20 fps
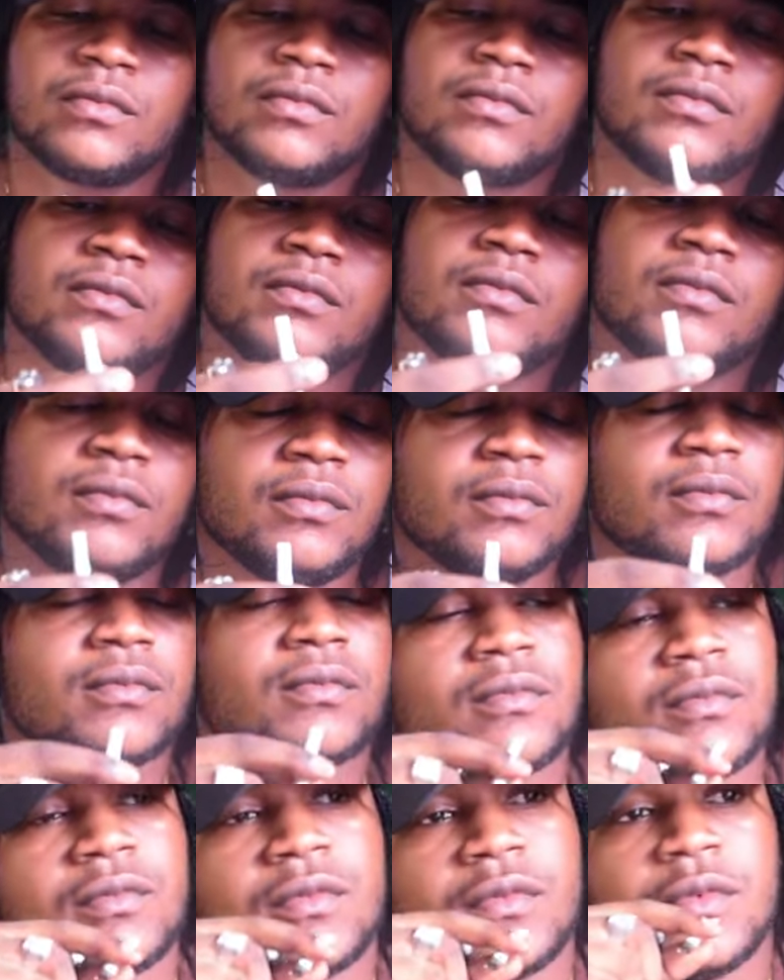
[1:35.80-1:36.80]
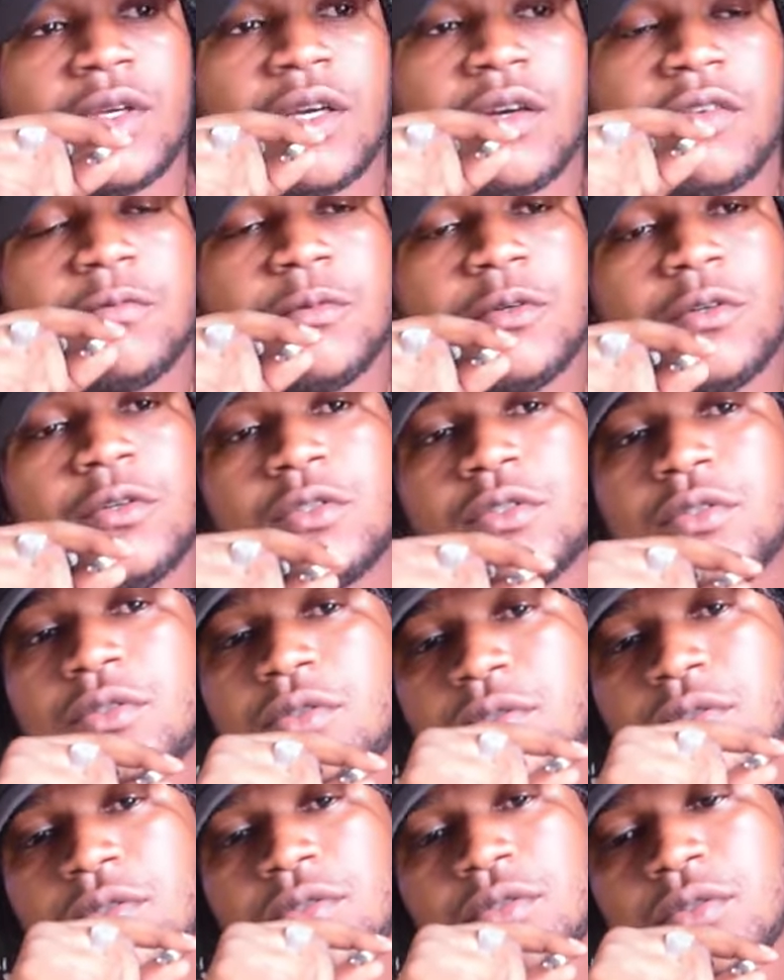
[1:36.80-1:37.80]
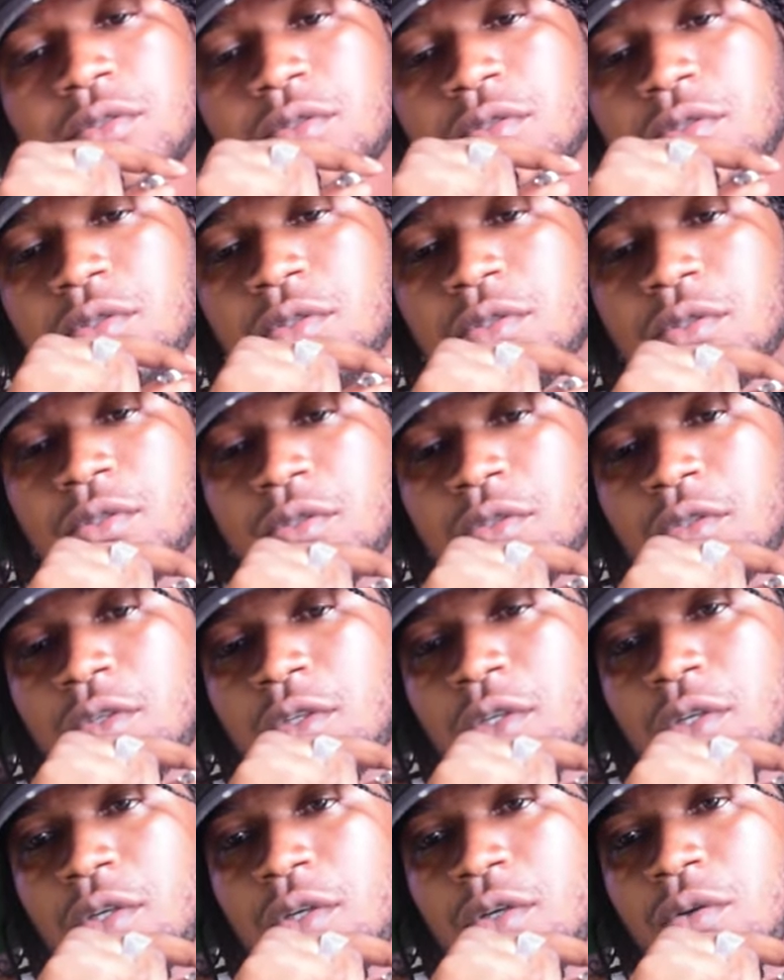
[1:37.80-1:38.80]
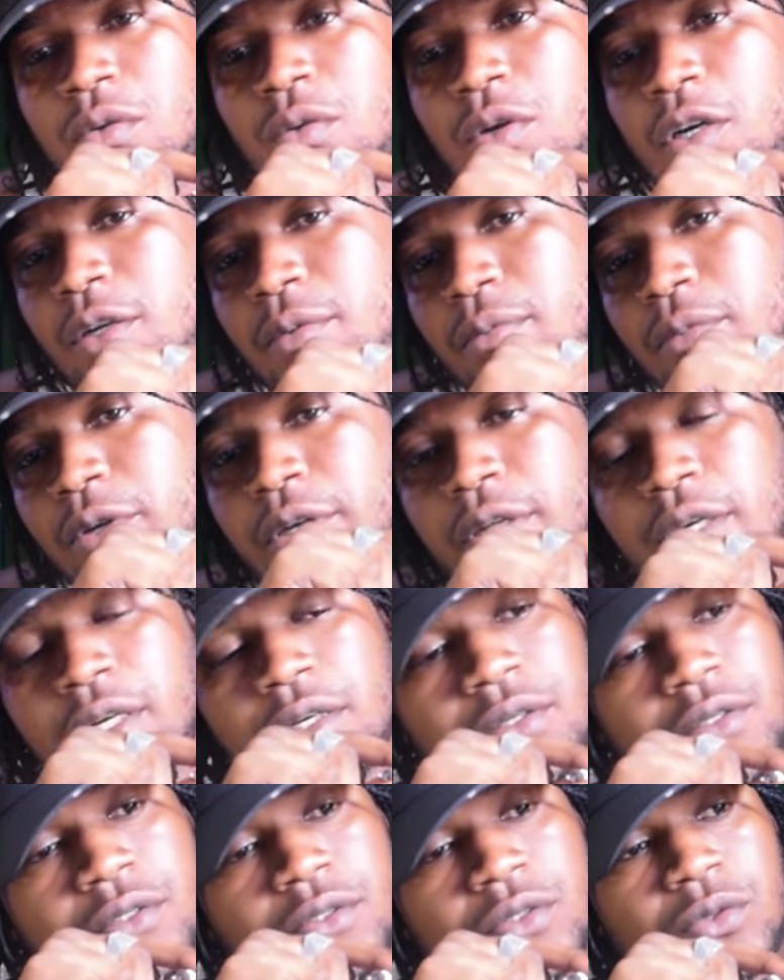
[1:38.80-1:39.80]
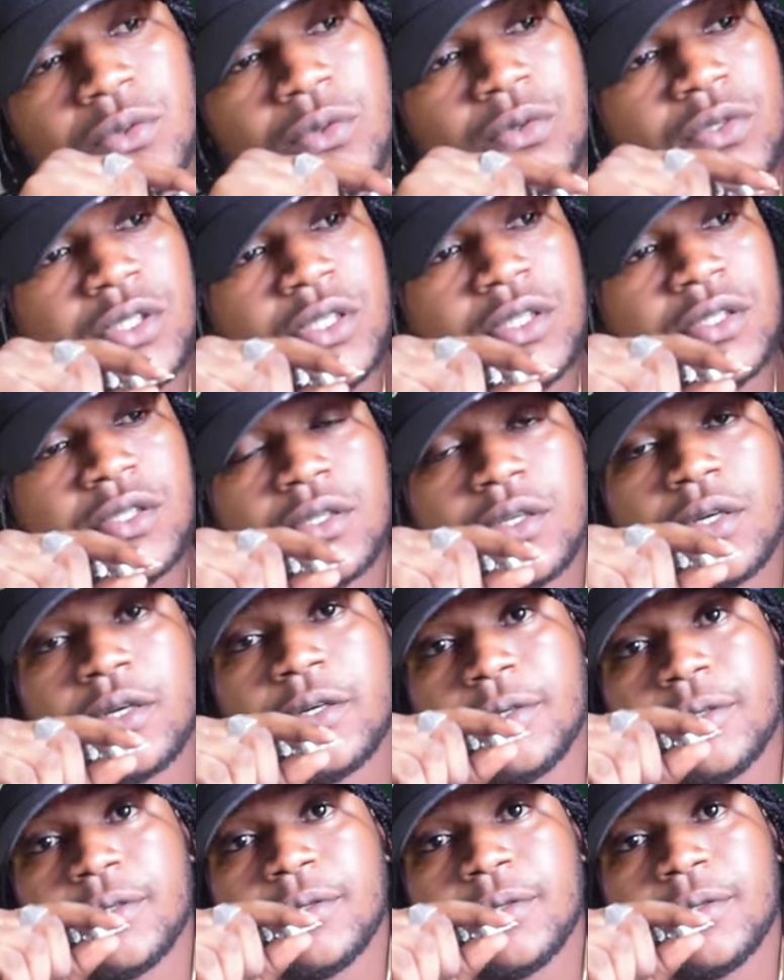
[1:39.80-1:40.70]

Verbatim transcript: Mm hmm. I have both one brother, two sister.